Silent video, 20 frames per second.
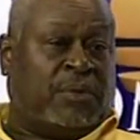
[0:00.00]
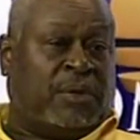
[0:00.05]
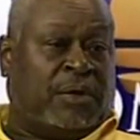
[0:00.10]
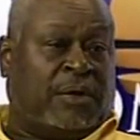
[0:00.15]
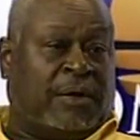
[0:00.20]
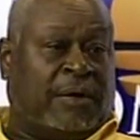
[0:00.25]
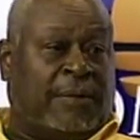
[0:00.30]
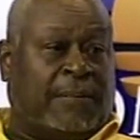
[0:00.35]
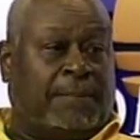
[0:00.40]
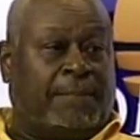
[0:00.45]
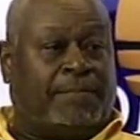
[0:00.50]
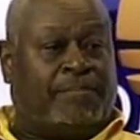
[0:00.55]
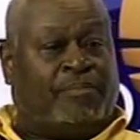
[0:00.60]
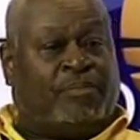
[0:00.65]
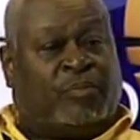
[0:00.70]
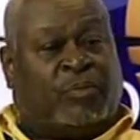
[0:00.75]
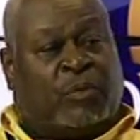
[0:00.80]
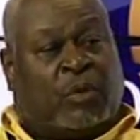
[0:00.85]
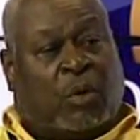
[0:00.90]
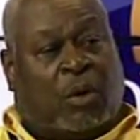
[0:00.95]
Um,
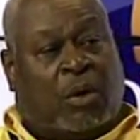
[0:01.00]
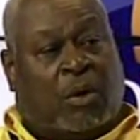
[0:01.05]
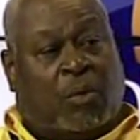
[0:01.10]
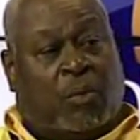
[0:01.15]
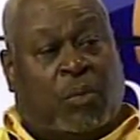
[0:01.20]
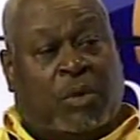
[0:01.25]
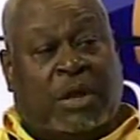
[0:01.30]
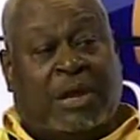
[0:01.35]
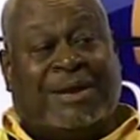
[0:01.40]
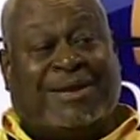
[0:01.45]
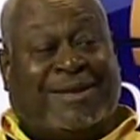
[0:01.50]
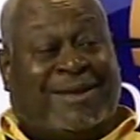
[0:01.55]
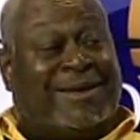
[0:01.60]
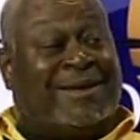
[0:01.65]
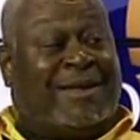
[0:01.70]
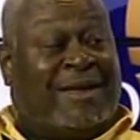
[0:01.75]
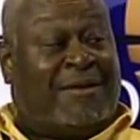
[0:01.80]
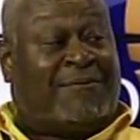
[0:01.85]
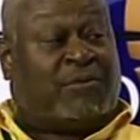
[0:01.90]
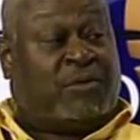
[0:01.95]
uh, we did
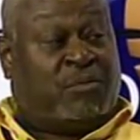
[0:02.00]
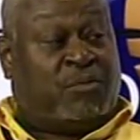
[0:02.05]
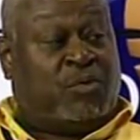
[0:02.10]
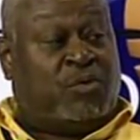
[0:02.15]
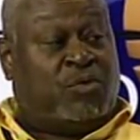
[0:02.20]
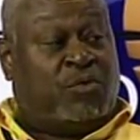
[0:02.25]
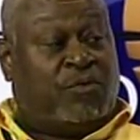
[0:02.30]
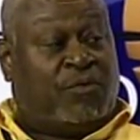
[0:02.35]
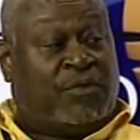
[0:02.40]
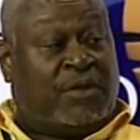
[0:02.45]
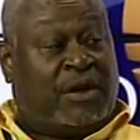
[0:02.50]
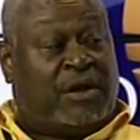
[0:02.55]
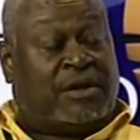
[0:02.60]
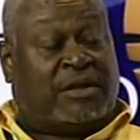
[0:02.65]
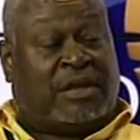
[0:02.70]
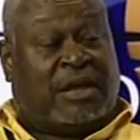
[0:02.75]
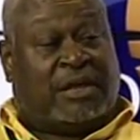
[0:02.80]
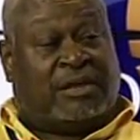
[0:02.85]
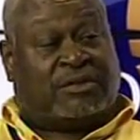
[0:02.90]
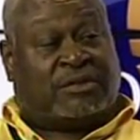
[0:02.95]
have to move there
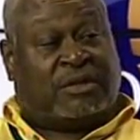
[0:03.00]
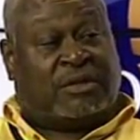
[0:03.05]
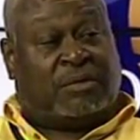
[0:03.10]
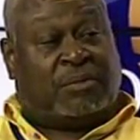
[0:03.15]
Cayce,